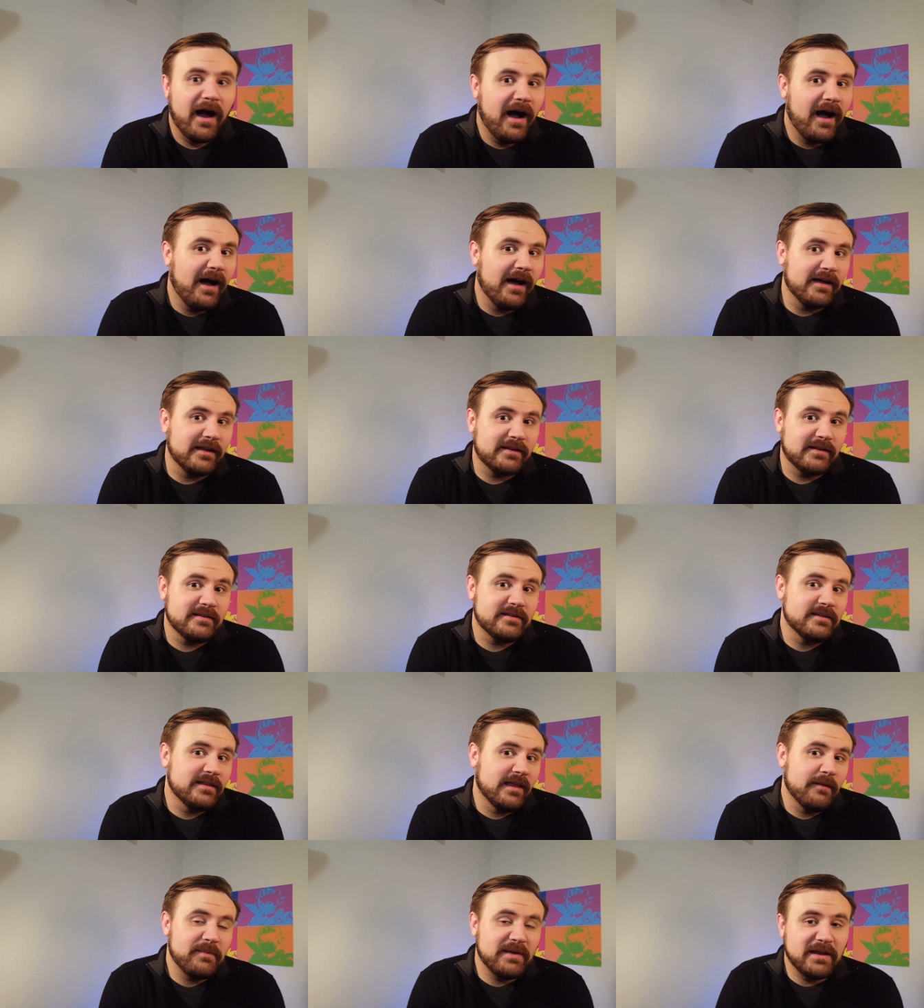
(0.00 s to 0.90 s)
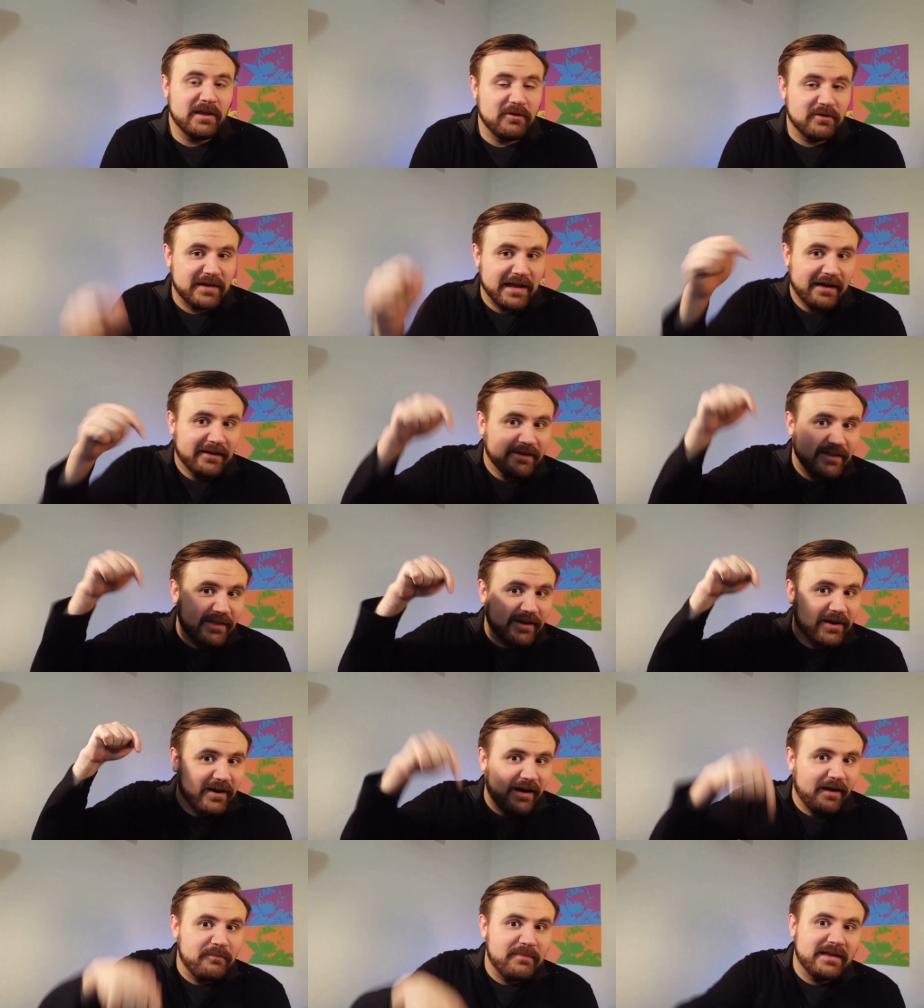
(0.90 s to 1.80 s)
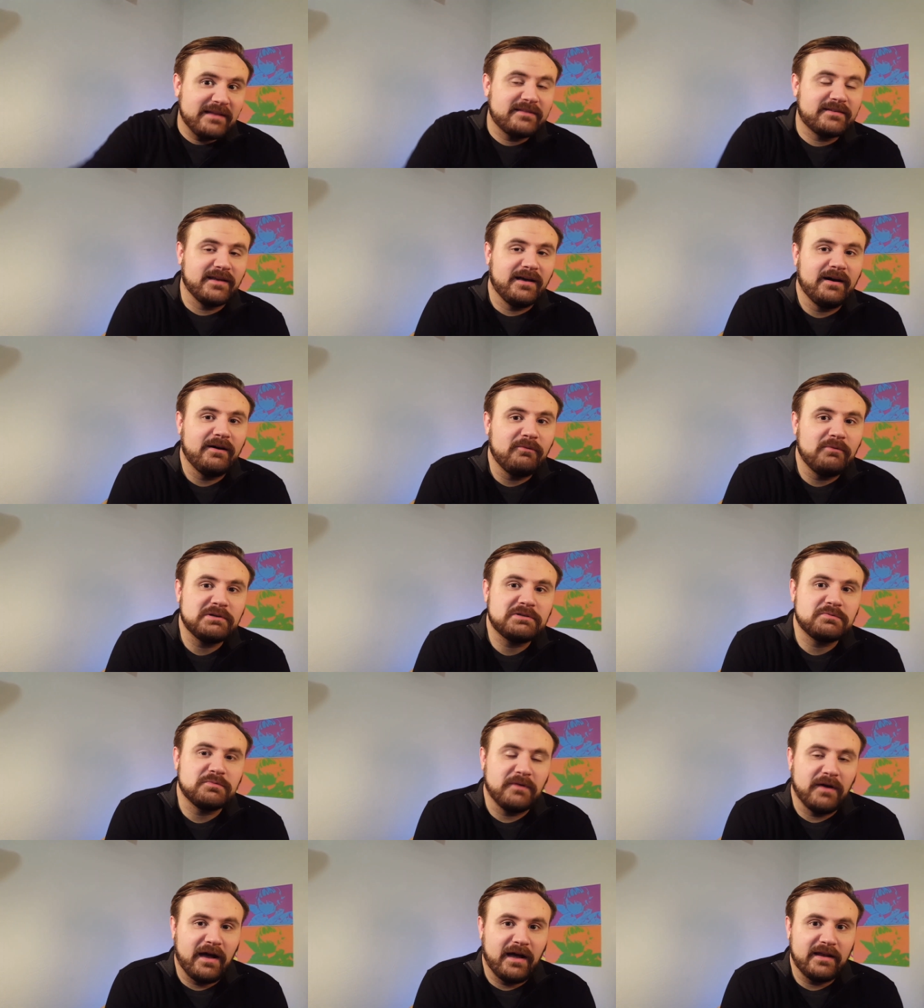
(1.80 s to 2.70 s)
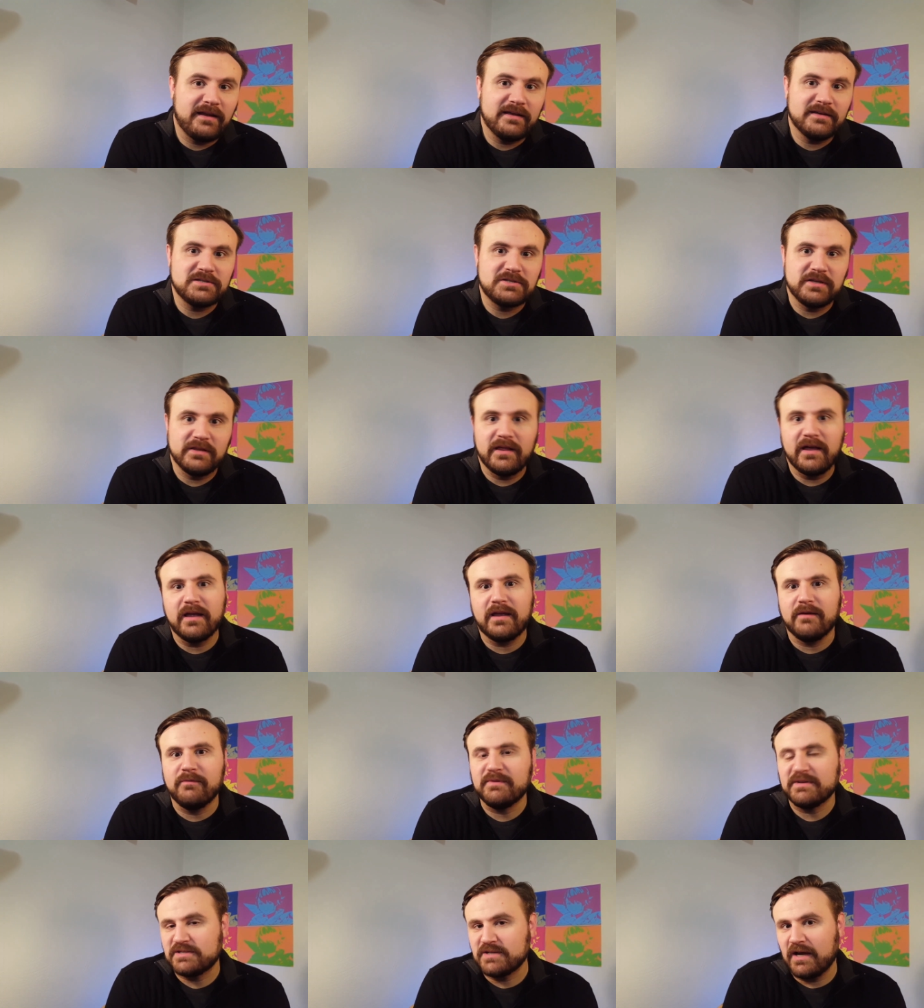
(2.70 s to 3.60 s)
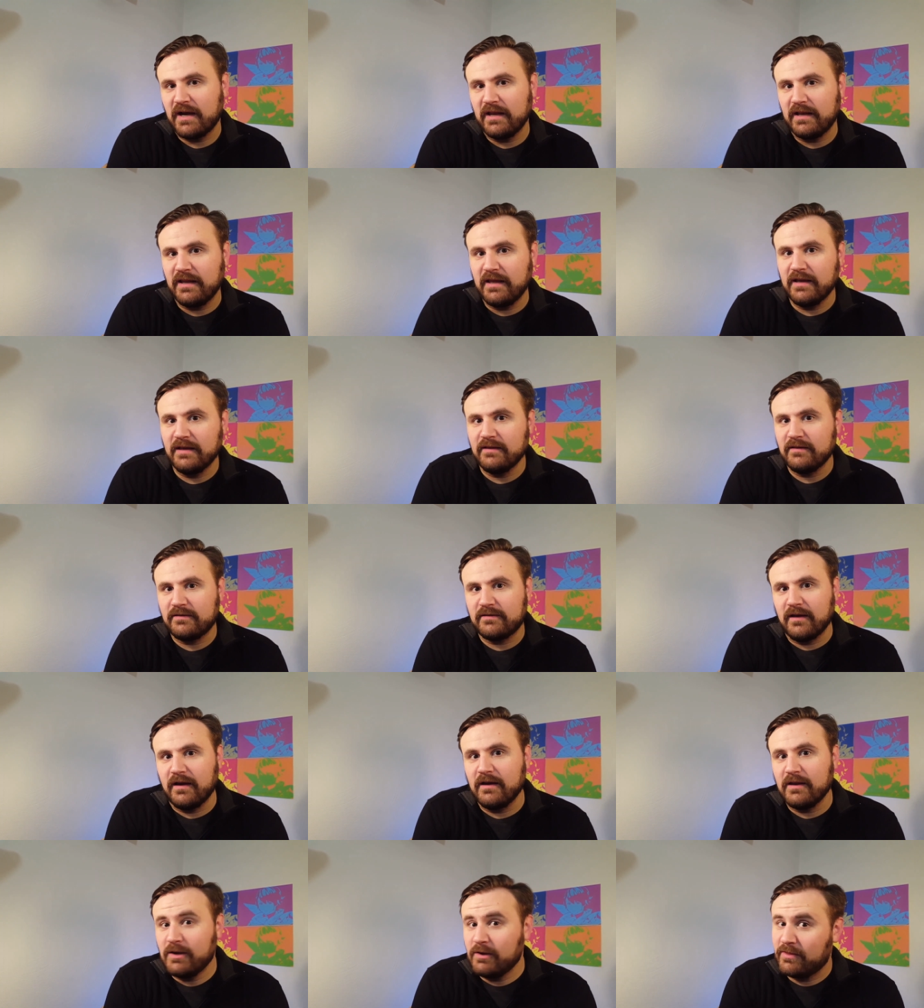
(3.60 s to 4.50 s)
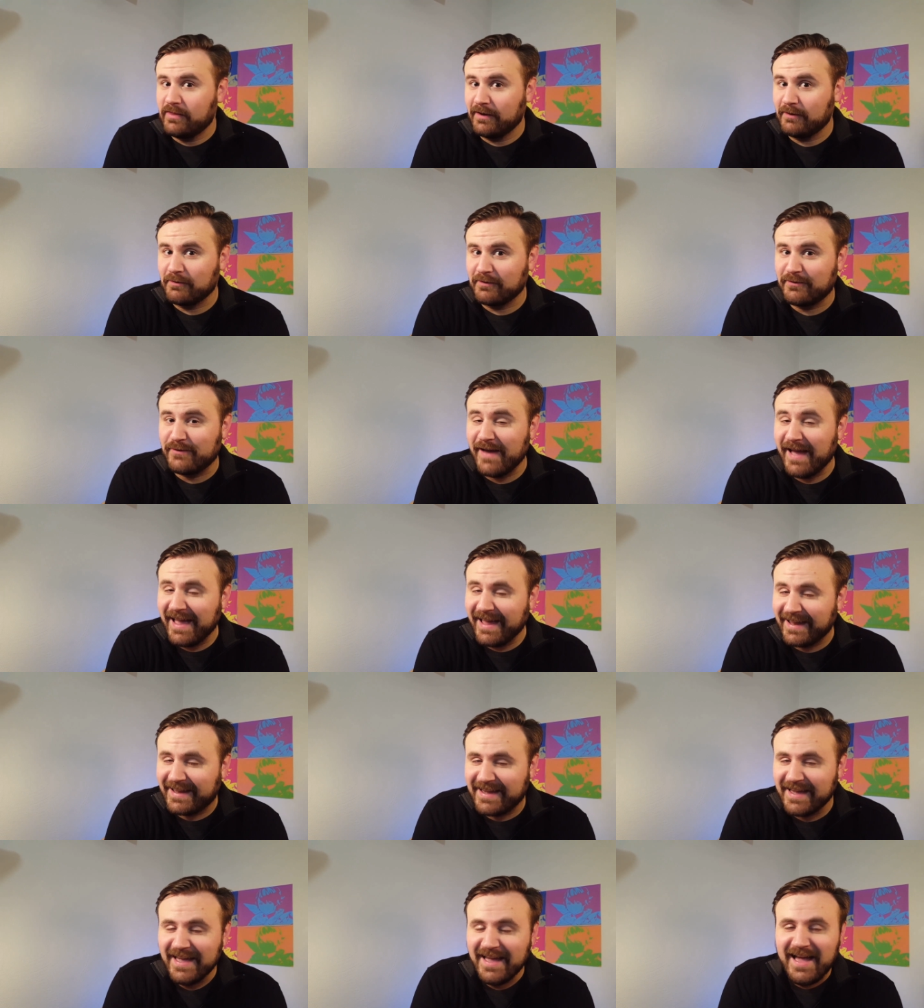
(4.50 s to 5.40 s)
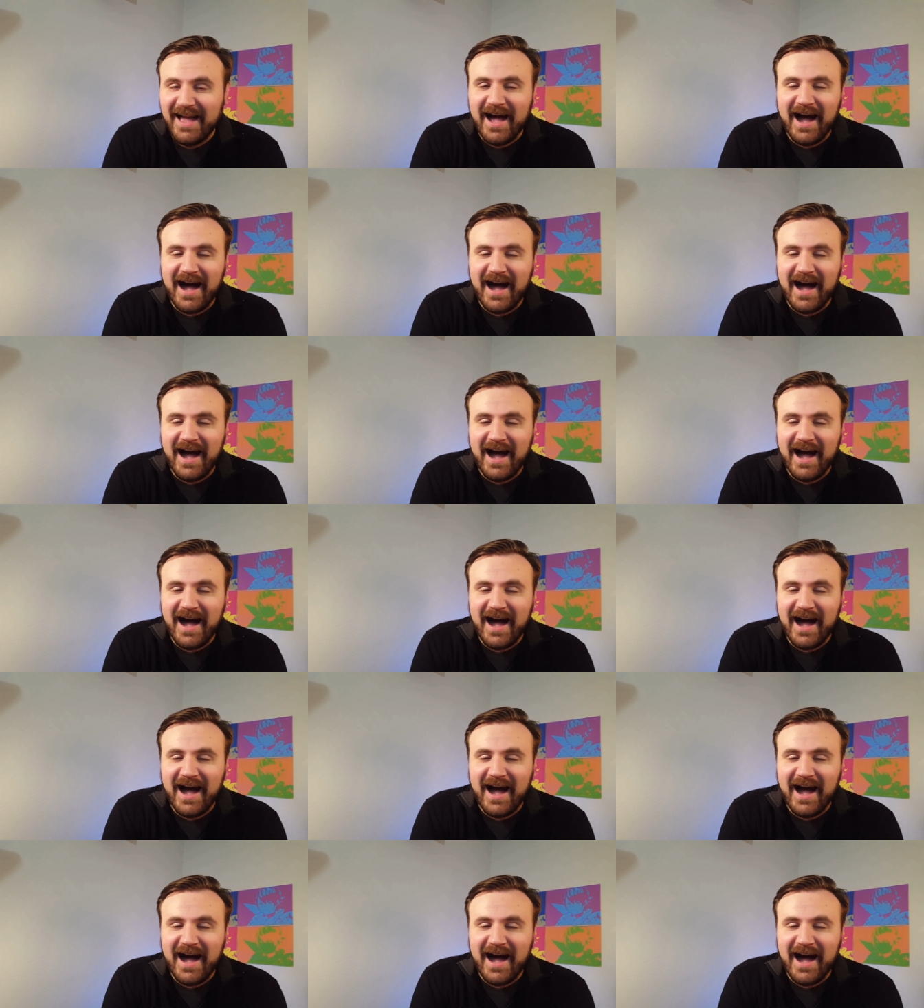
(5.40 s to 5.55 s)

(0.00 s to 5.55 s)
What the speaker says: Let me know down in the comments which ideas you like and which ideas you think were fake.